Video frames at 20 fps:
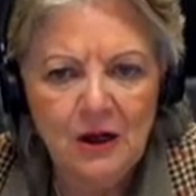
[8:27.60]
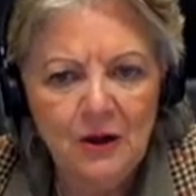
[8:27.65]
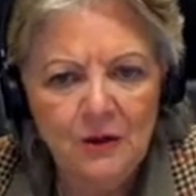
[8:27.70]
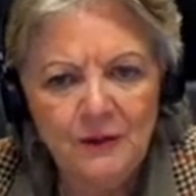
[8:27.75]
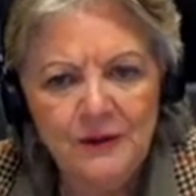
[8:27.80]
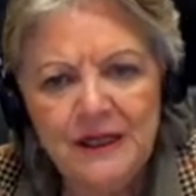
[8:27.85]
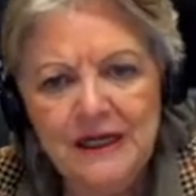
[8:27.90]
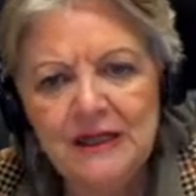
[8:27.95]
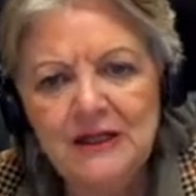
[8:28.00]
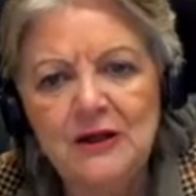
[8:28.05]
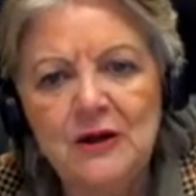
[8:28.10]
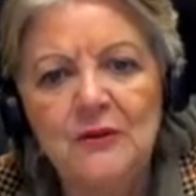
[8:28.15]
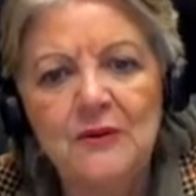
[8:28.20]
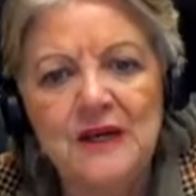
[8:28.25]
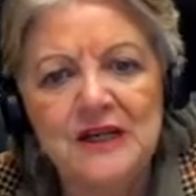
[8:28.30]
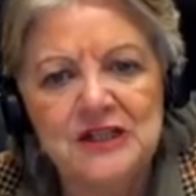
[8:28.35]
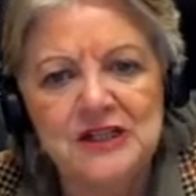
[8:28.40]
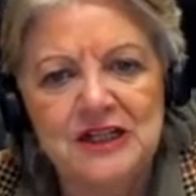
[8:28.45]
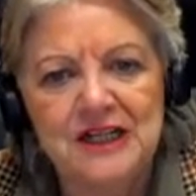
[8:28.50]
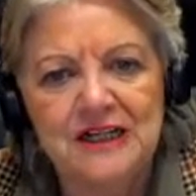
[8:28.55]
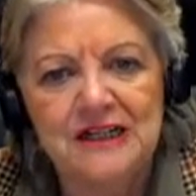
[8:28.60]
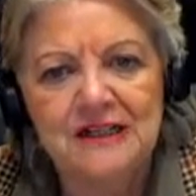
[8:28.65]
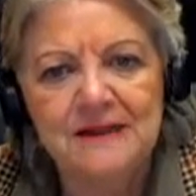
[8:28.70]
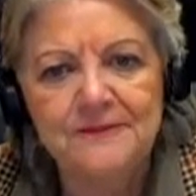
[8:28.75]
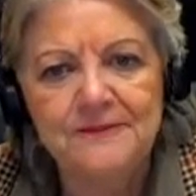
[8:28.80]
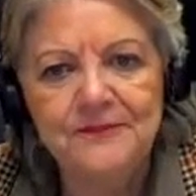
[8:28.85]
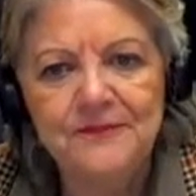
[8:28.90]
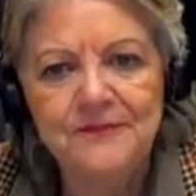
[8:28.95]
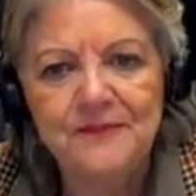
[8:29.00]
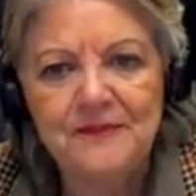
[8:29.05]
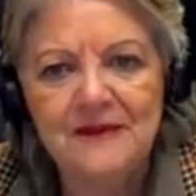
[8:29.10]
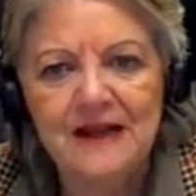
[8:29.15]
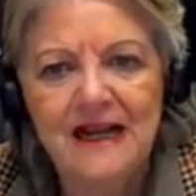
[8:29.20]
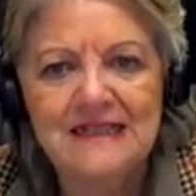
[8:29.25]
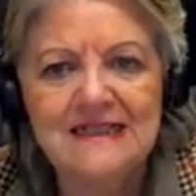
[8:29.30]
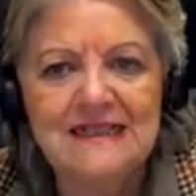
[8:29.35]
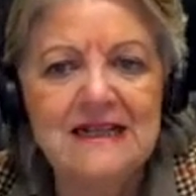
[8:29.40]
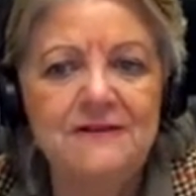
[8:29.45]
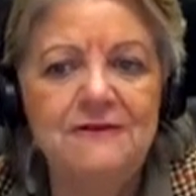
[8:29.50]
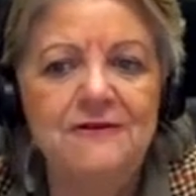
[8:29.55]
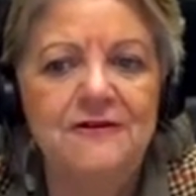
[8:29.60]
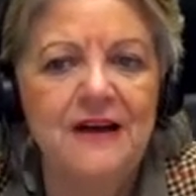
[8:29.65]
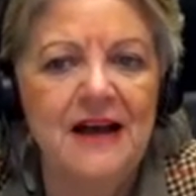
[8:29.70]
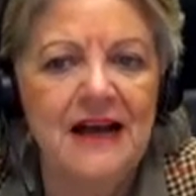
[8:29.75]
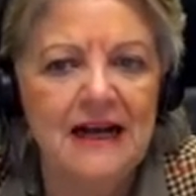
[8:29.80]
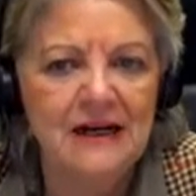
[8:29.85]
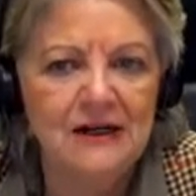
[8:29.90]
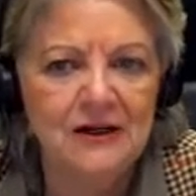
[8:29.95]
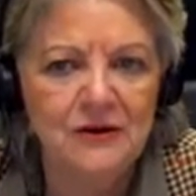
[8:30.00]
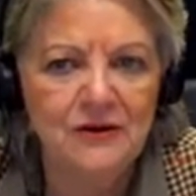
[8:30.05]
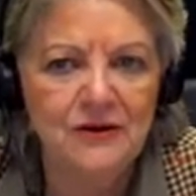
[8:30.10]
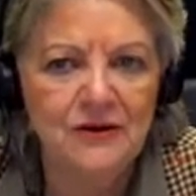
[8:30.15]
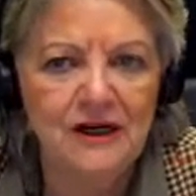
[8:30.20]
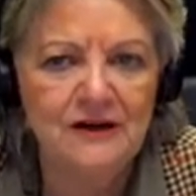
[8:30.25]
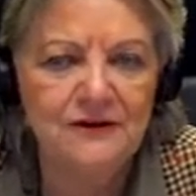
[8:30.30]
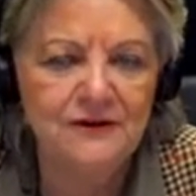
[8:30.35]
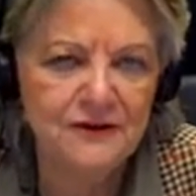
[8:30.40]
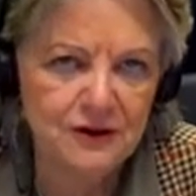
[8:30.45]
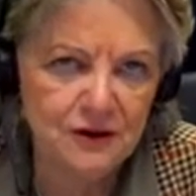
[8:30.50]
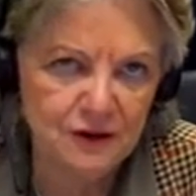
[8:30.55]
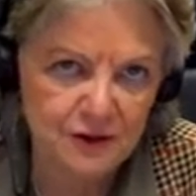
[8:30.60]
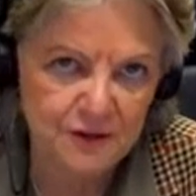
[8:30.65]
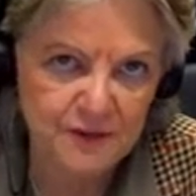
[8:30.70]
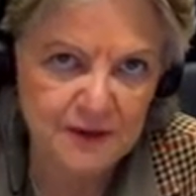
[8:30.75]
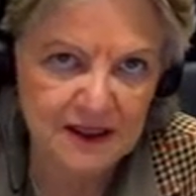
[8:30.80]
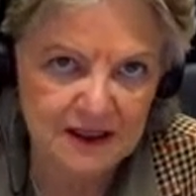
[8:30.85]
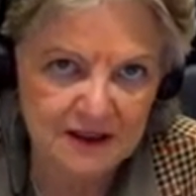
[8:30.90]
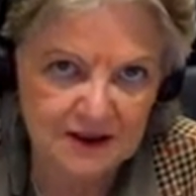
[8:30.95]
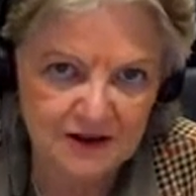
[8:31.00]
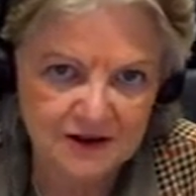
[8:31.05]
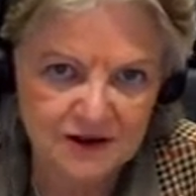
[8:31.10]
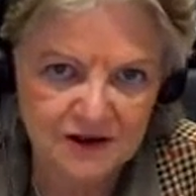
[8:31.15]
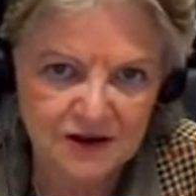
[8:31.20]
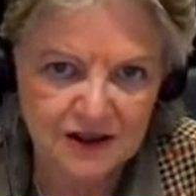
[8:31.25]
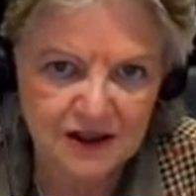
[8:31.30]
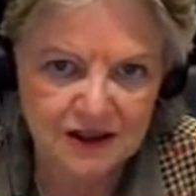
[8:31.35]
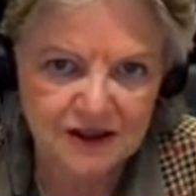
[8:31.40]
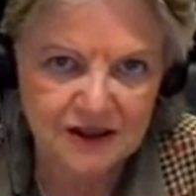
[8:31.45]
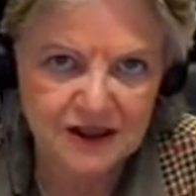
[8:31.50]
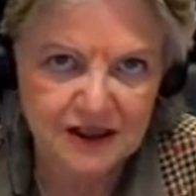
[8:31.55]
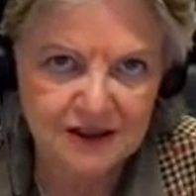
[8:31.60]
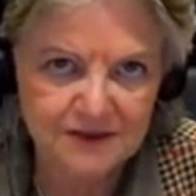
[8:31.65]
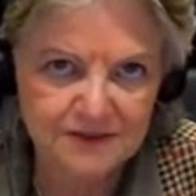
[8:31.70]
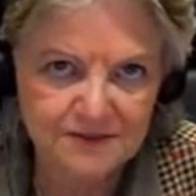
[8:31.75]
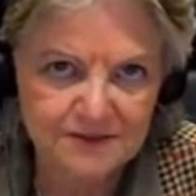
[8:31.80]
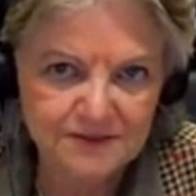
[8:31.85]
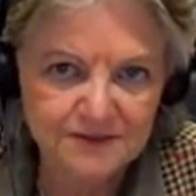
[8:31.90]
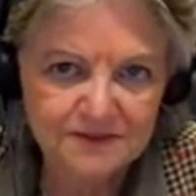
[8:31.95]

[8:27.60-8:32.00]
We need cohesion as a value of the European construction.